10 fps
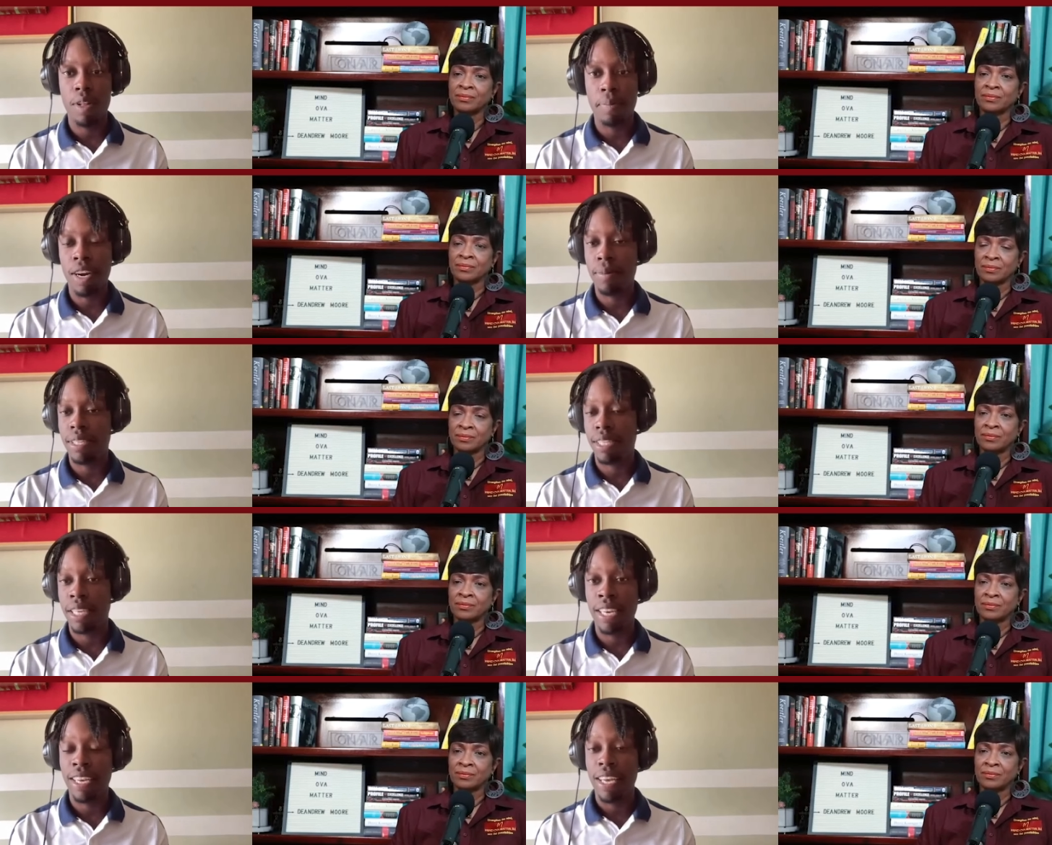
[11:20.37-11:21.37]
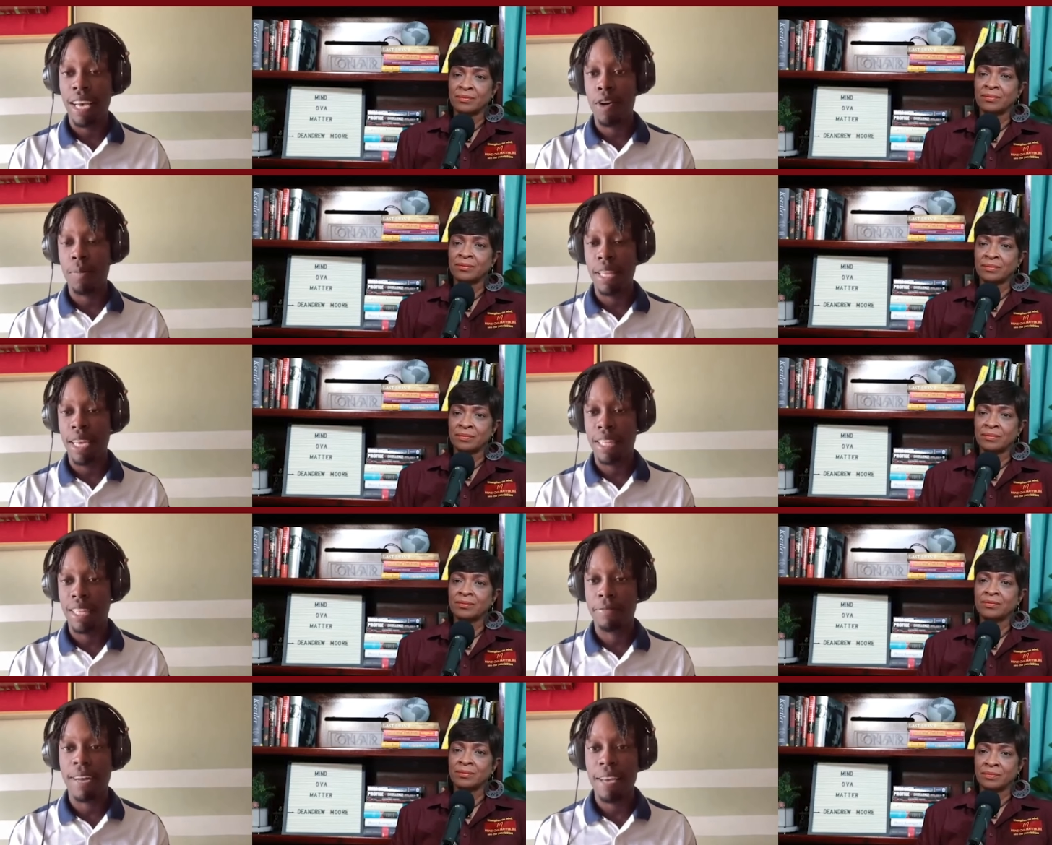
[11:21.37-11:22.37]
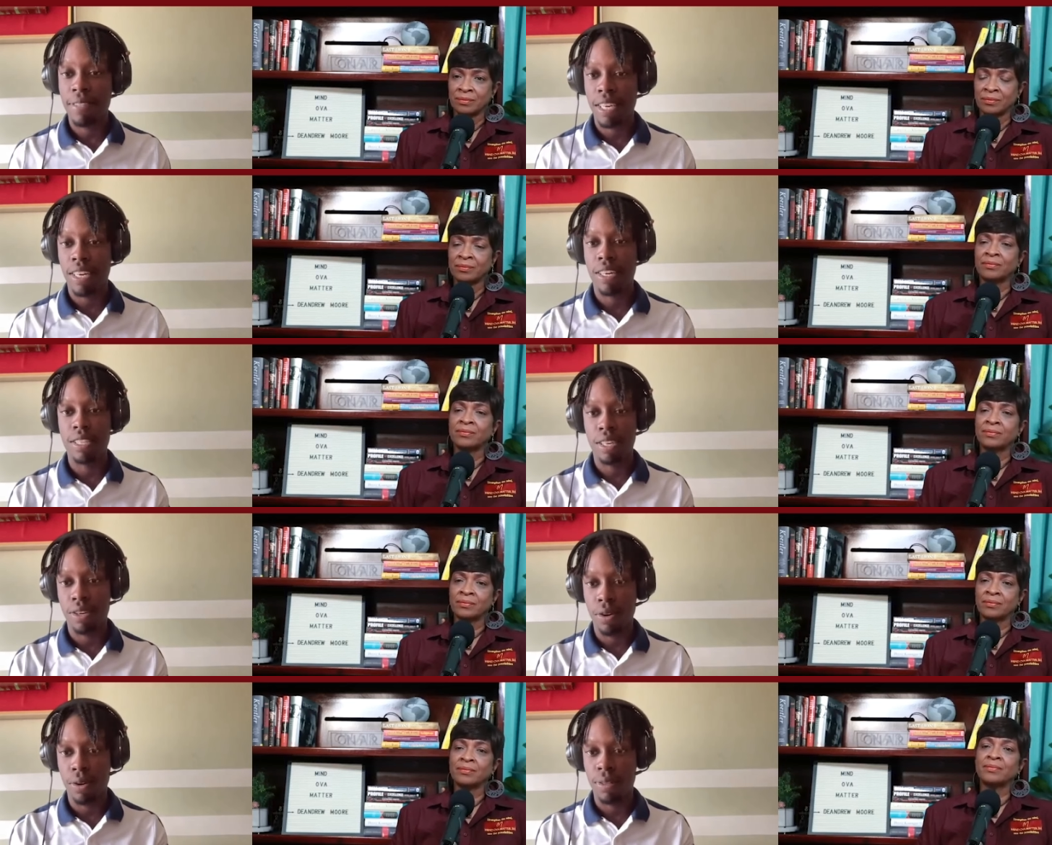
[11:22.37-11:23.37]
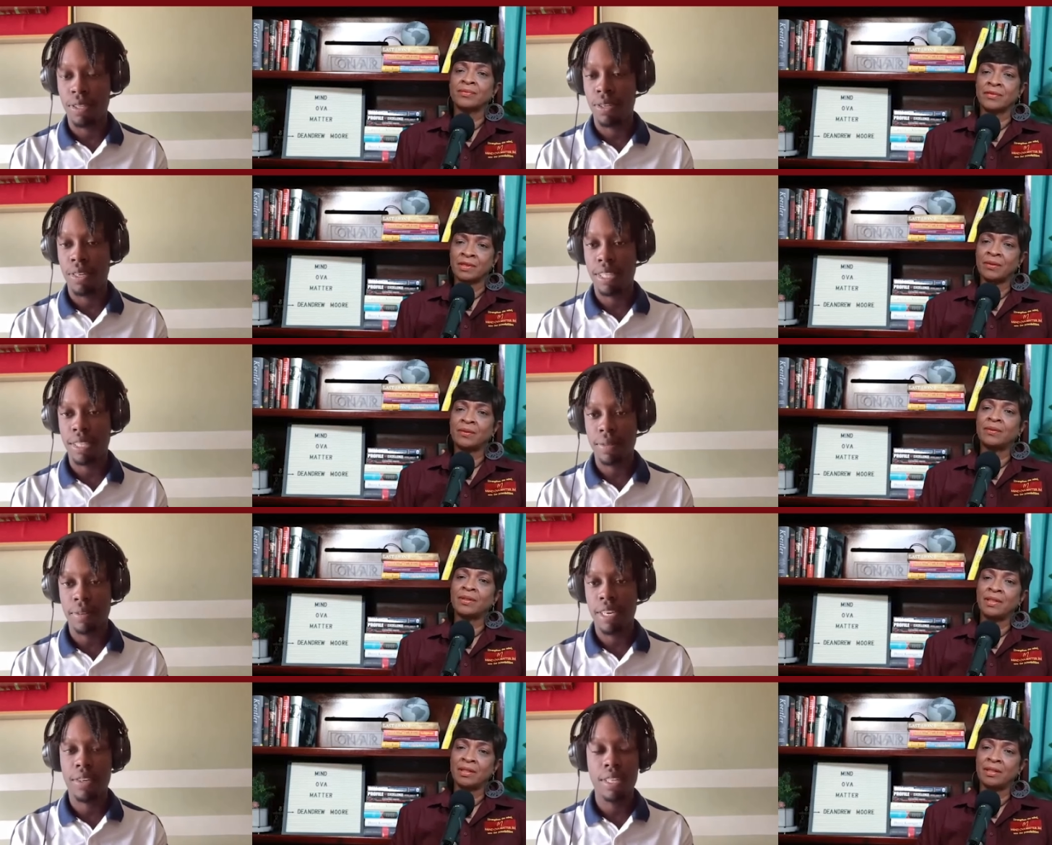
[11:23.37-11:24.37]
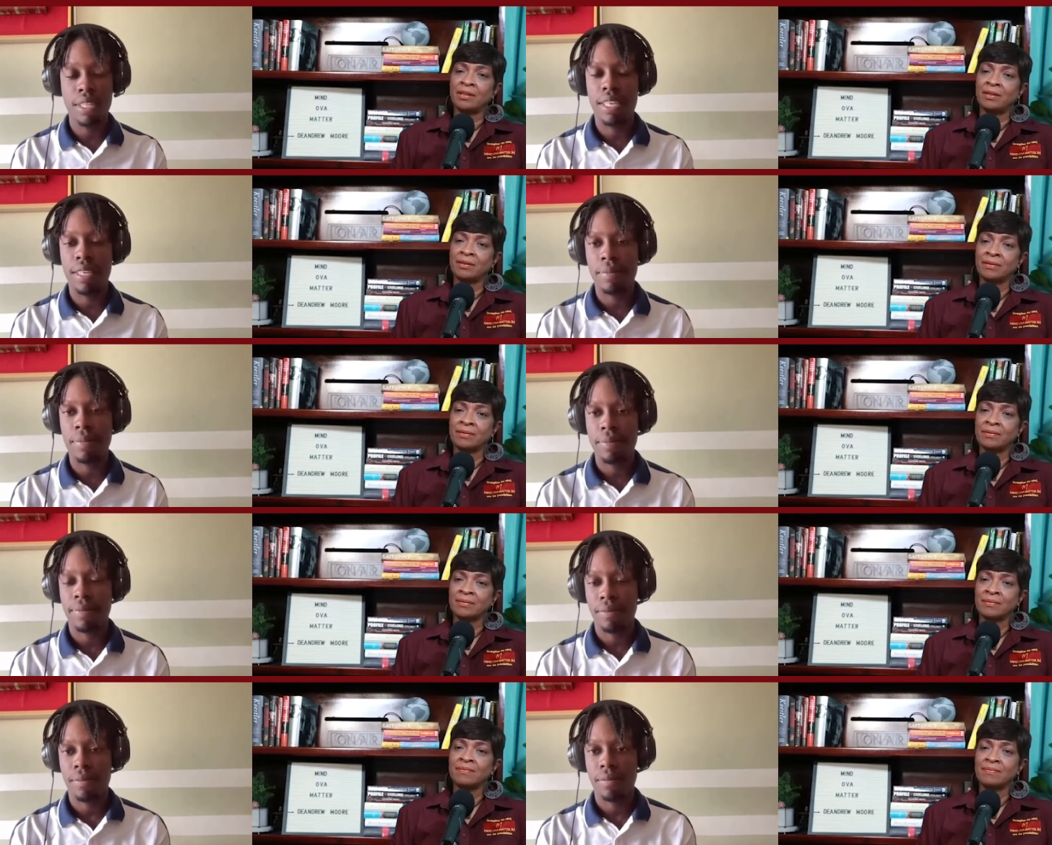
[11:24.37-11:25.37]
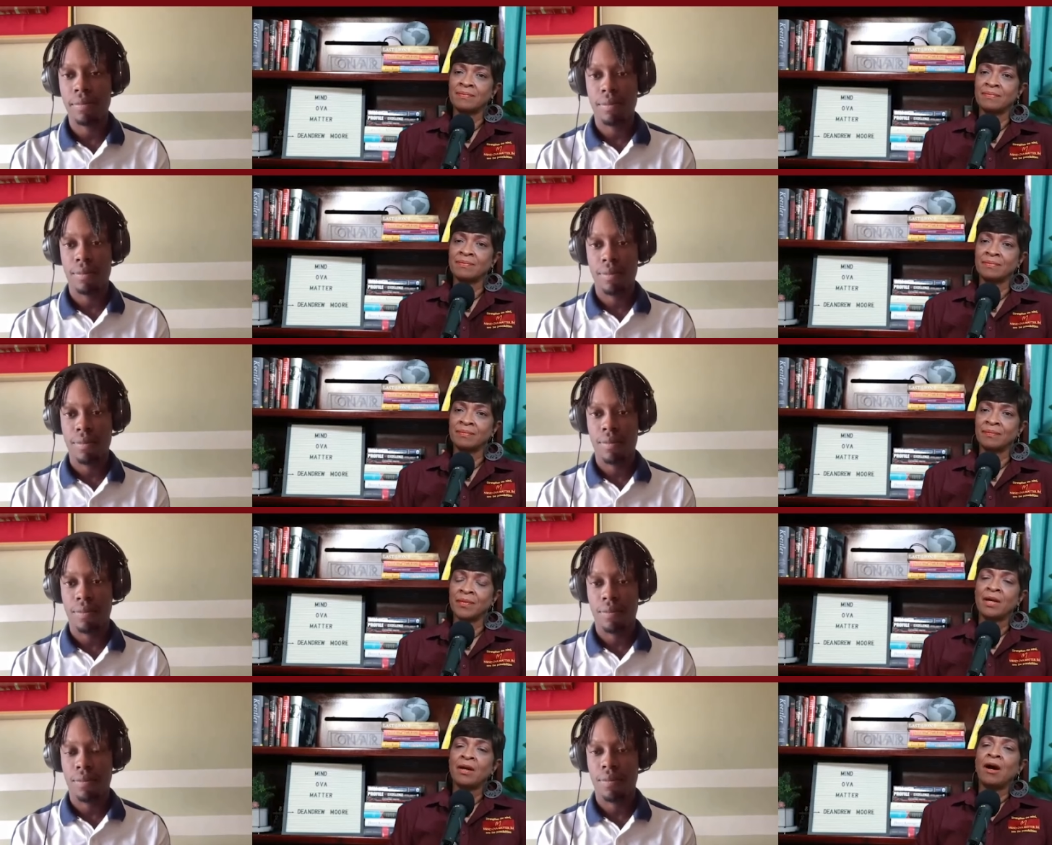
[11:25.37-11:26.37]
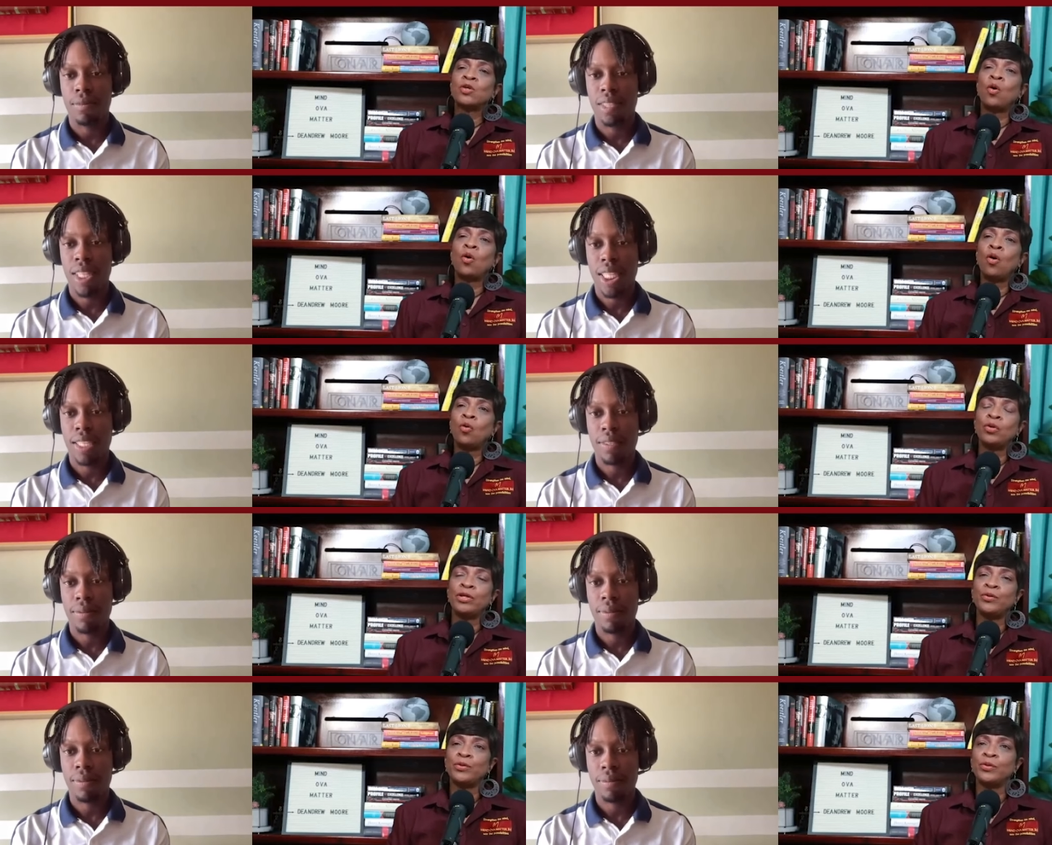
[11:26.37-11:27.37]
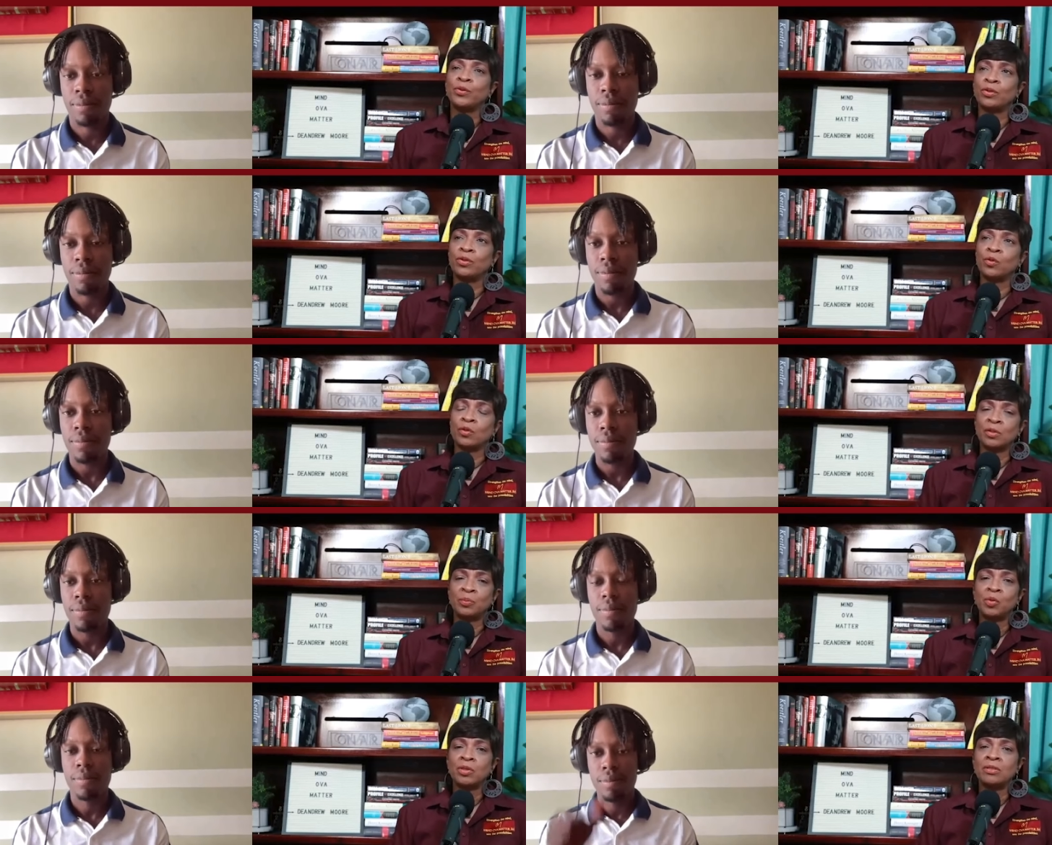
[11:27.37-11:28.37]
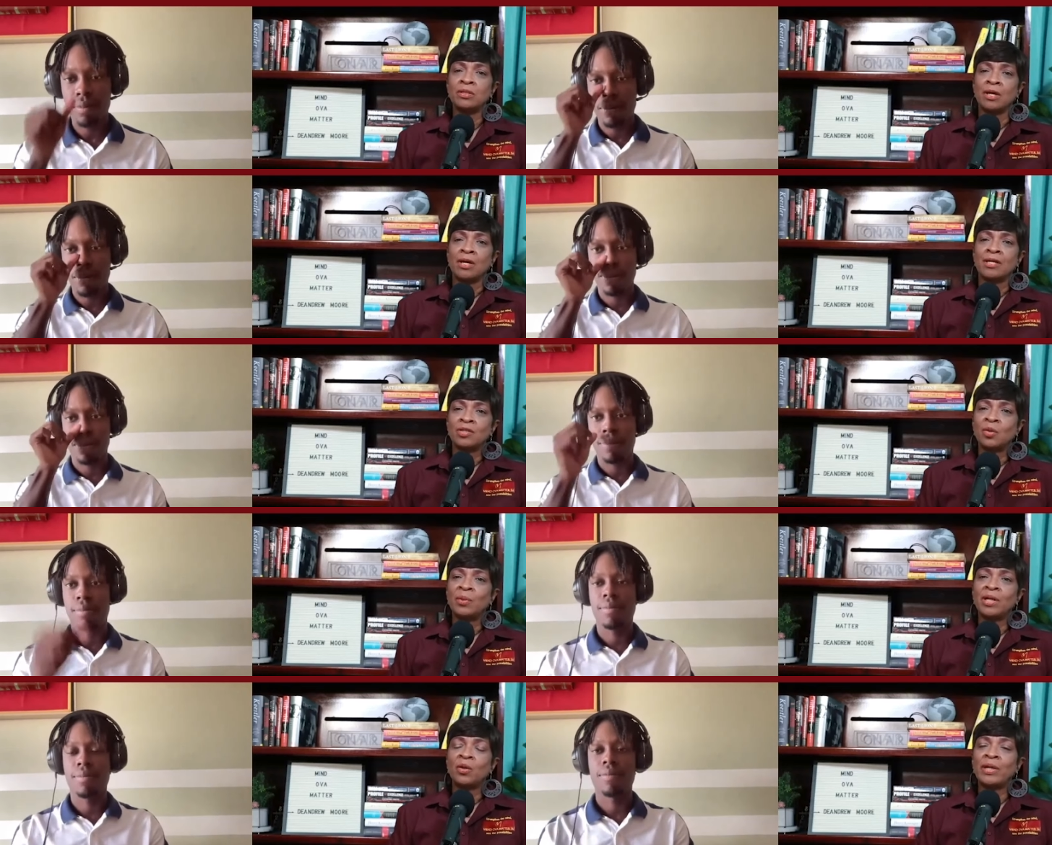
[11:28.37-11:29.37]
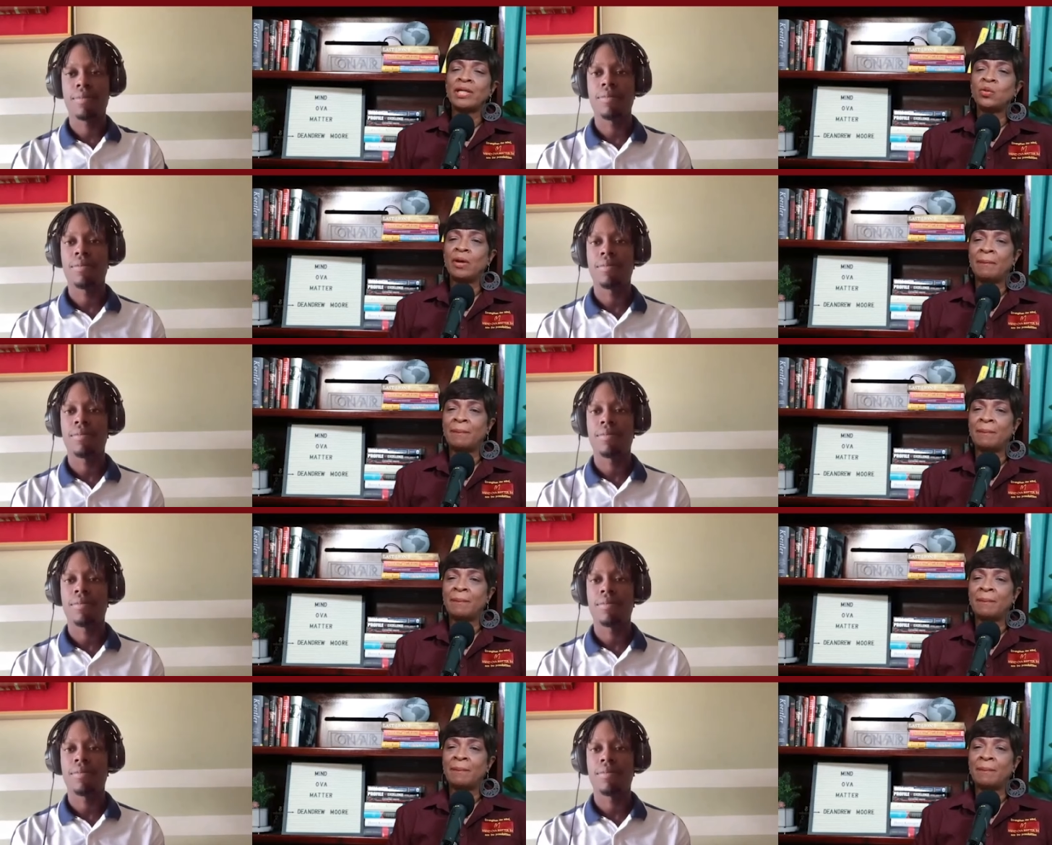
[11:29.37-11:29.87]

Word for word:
Speaker 1: will probably see updated 5 mm seconds ago. Mm-hmm. So it's okay. very real time.
Speaker 2: Mm-hmm. So how would you know though? Suppose somebody went to a